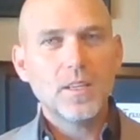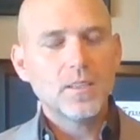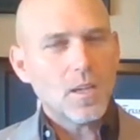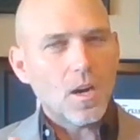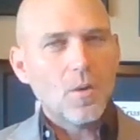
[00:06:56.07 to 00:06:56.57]

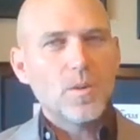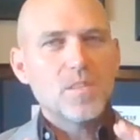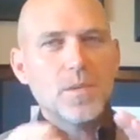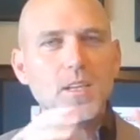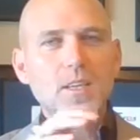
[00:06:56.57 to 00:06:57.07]
It's
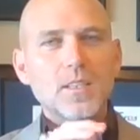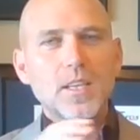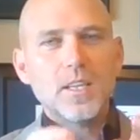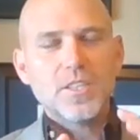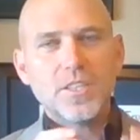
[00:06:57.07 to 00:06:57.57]
always been a
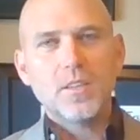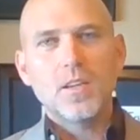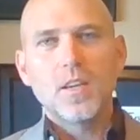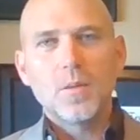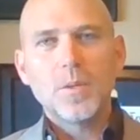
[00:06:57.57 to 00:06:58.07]
contention
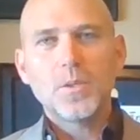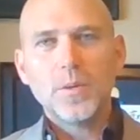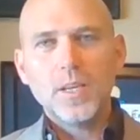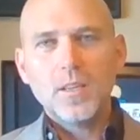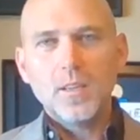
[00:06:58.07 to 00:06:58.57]

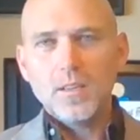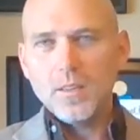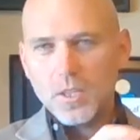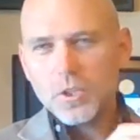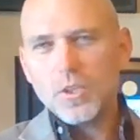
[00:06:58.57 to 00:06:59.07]

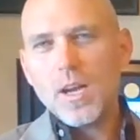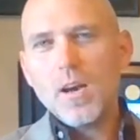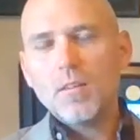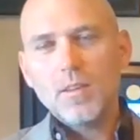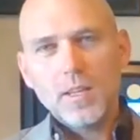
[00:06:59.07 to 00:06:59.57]
between the
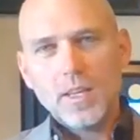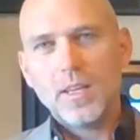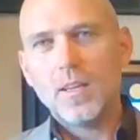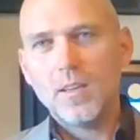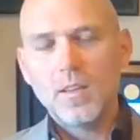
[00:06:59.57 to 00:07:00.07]
Crown
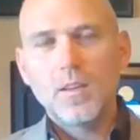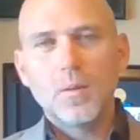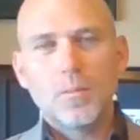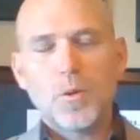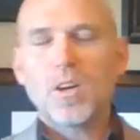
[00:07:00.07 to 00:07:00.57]
and
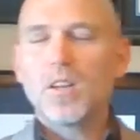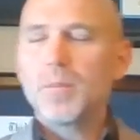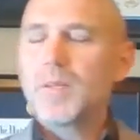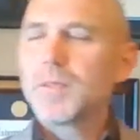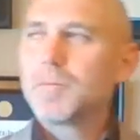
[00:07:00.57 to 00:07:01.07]

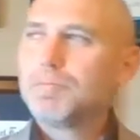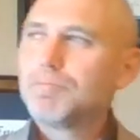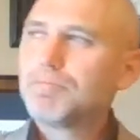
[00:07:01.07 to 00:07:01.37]
Parliament.